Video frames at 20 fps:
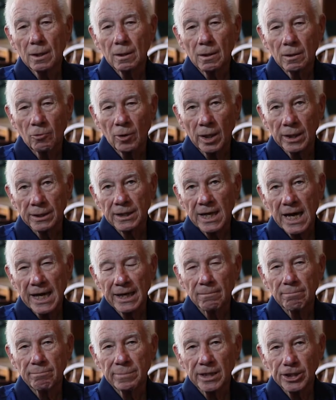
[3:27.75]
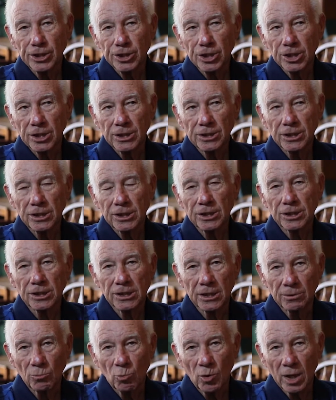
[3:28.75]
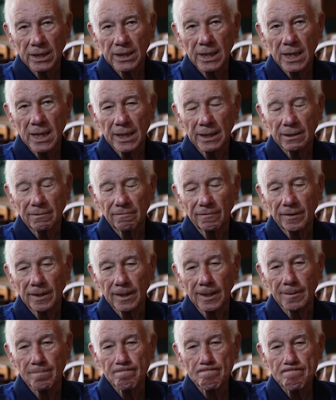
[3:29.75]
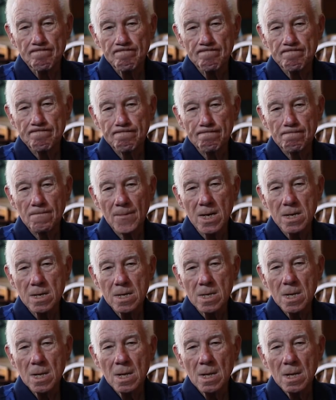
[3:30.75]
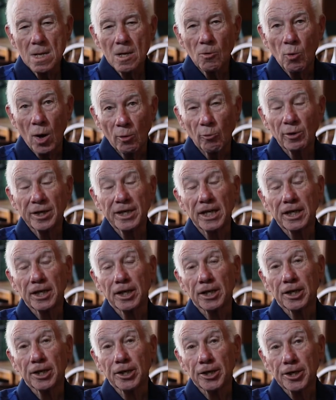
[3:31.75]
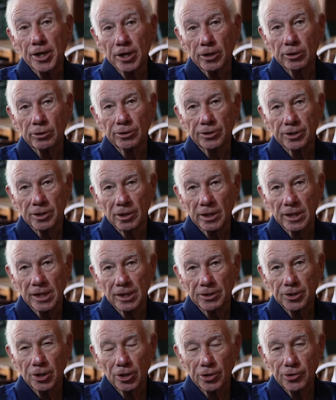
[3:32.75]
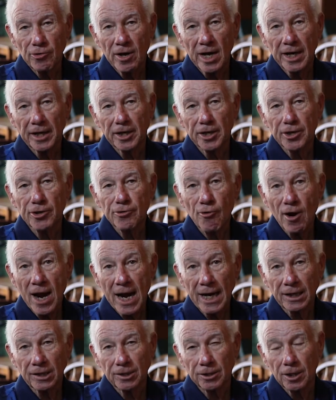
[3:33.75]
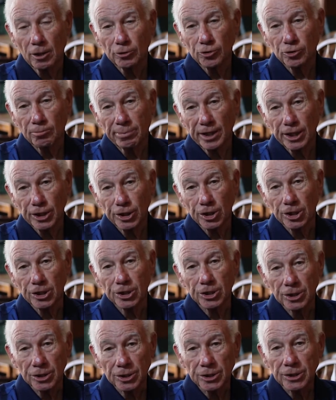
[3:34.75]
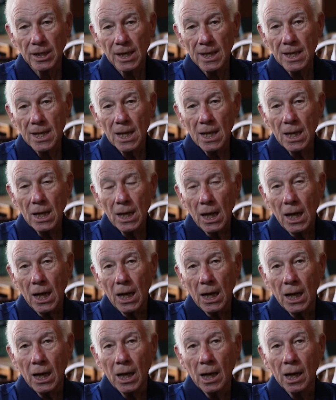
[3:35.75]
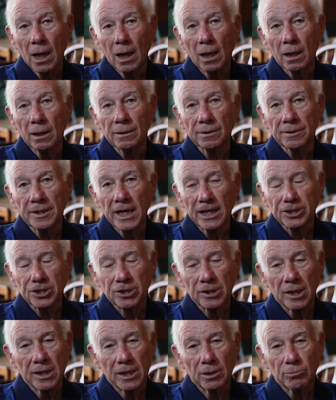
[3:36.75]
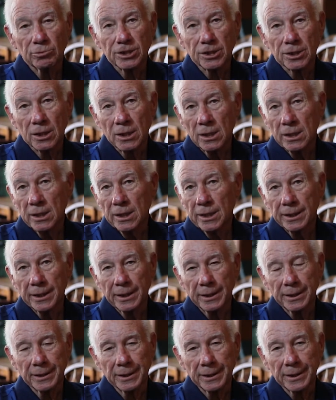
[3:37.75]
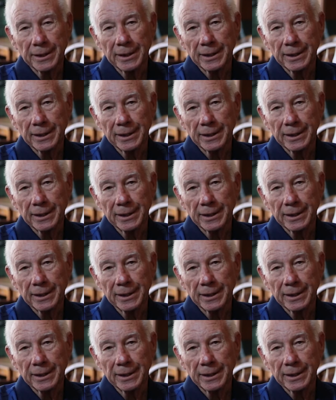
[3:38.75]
what kind of businesses and what kind of, what we needed to do to try to attract those businesses. That study was done, and